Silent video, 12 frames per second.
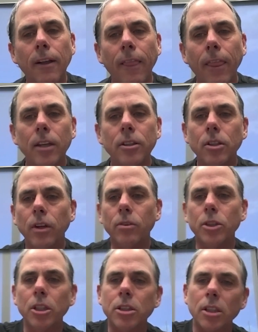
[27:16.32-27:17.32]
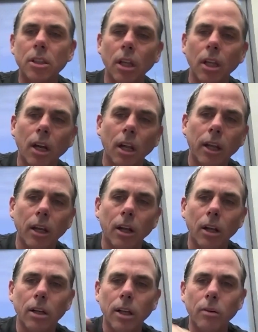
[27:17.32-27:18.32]
And so there was just this little
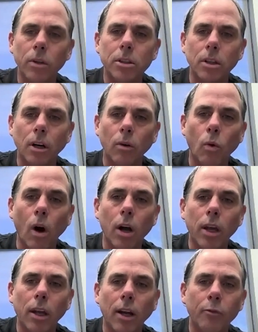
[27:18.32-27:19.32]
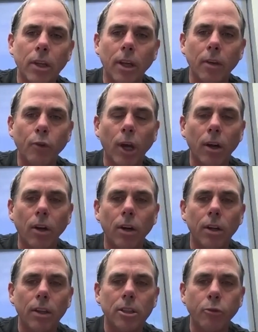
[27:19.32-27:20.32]
hill, and we started walking up it to get back onto
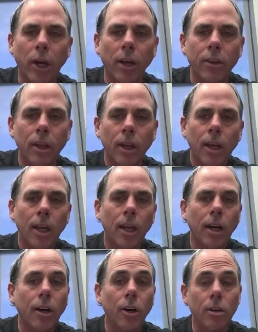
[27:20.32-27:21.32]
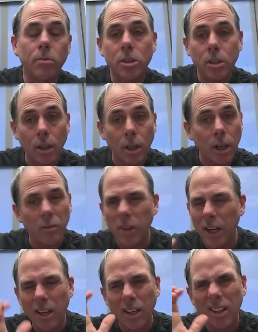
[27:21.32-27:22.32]
this path. And I heard him scream.
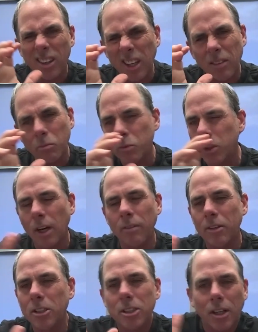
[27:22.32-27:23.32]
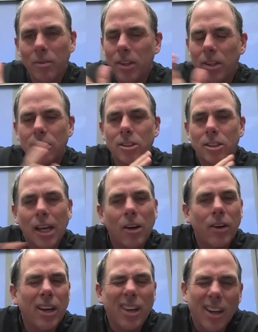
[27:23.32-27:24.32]
Like, it's not even a scream, it's this sound I
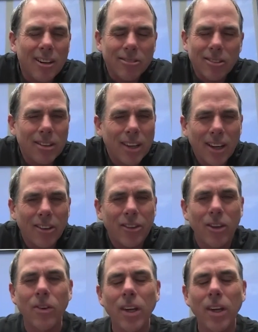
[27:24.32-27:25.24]
can't even tell you.